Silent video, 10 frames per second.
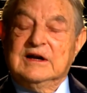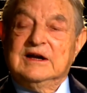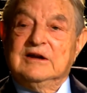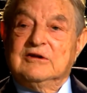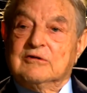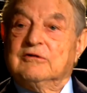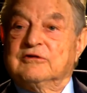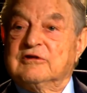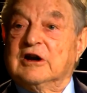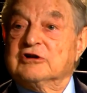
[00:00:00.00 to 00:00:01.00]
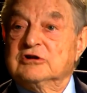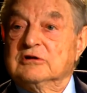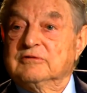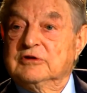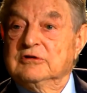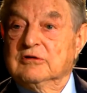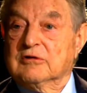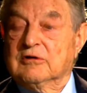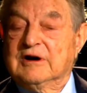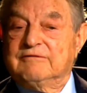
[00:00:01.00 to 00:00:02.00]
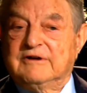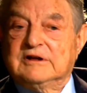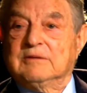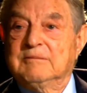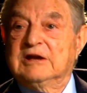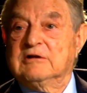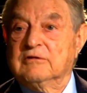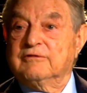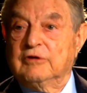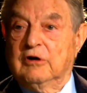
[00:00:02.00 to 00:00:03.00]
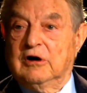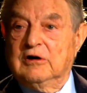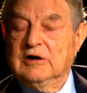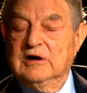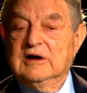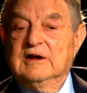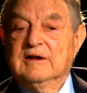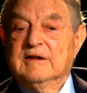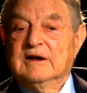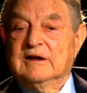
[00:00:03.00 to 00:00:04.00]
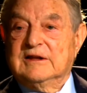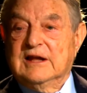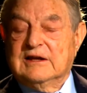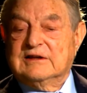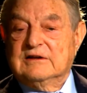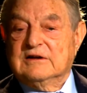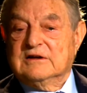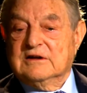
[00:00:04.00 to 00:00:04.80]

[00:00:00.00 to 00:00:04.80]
in the construction of the euro, a fundamental flaw that